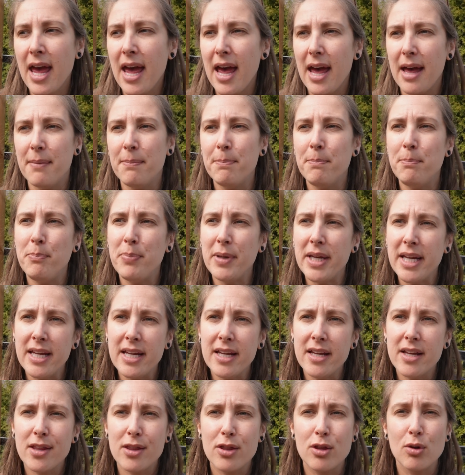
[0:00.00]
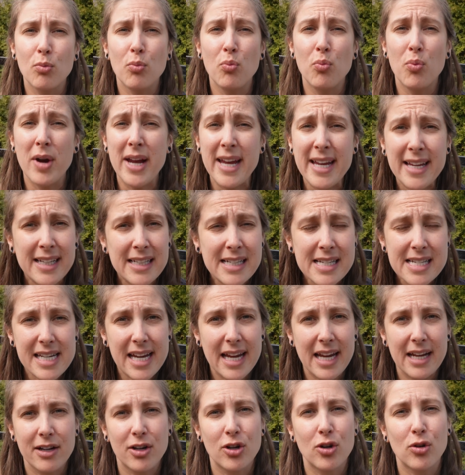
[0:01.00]
and B, the wind
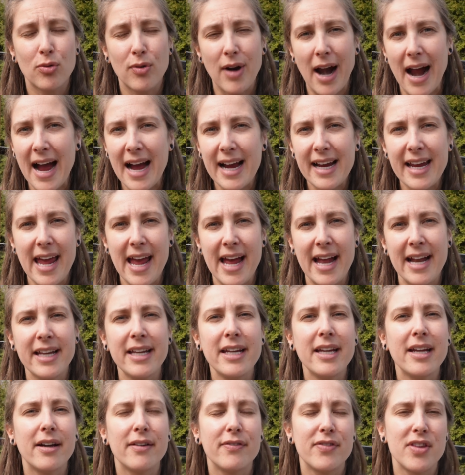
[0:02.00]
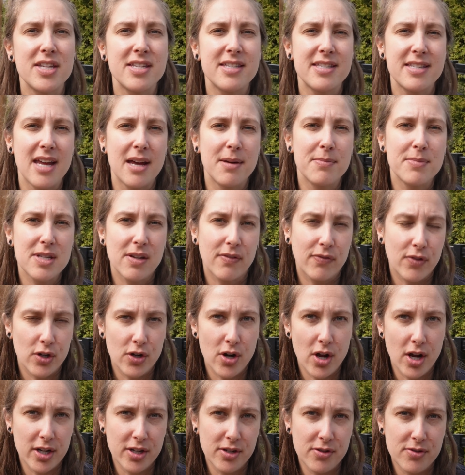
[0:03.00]
can crack any of the stems if they're
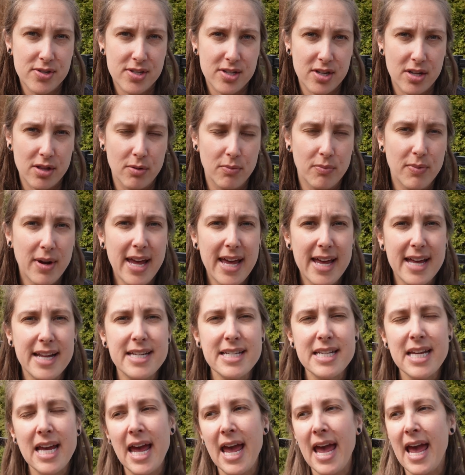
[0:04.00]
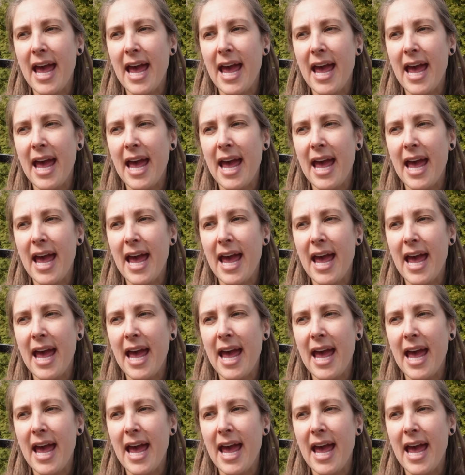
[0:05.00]
not used to the wind,